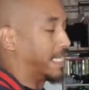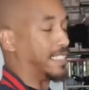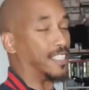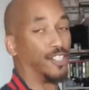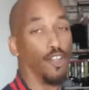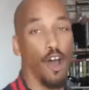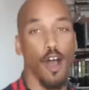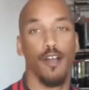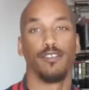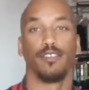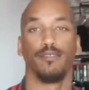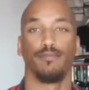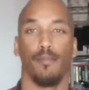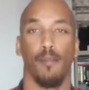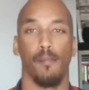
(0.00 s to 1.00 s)
It's not
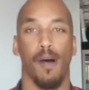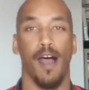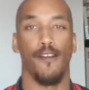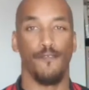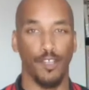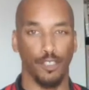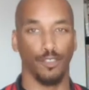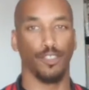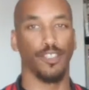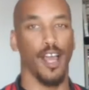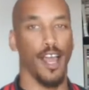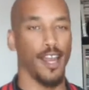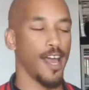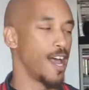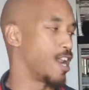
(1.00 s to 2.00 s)
my official
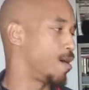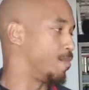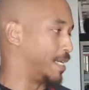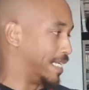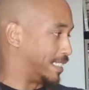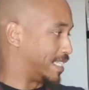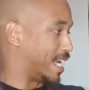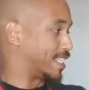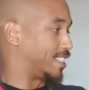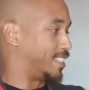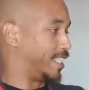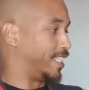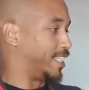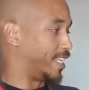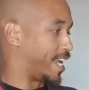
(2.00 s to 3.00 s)
starting lineup, it's
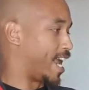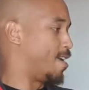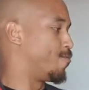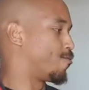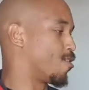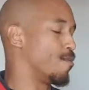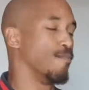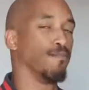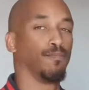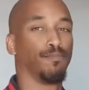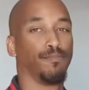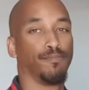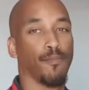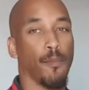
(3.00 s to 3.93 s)
actually the game from